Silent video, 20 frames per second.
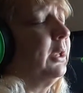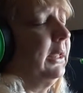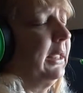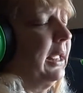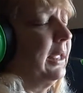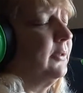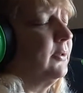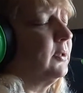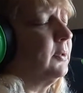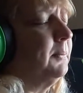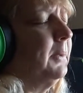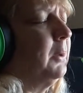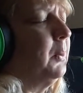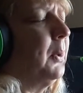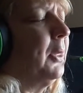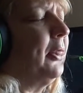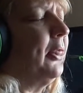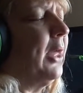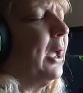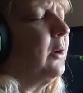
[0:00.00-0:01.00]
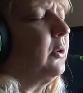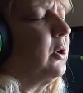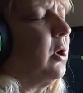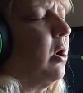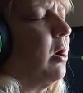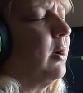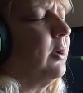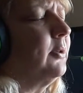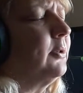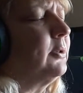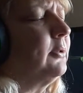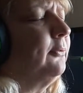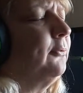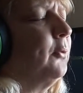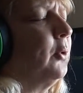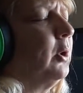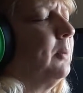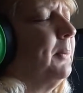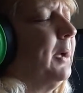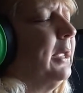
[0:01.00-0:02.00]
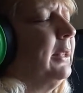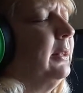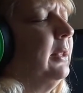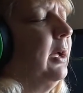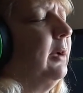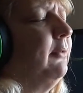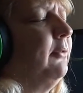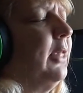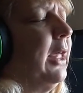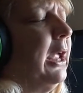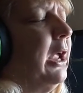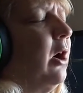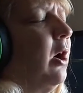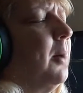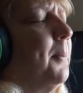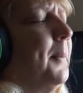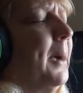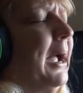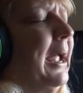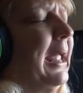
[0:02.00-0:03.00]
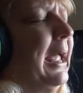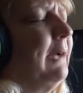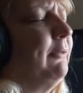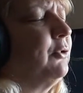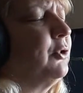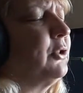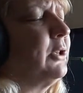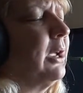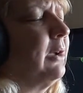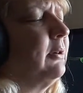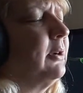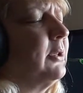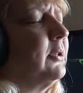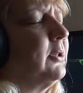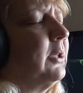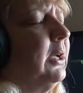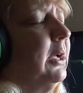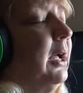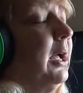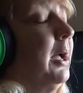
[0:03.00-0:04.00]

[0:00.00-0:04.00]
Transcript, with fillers: against me without cause, for my love they are my adversaries.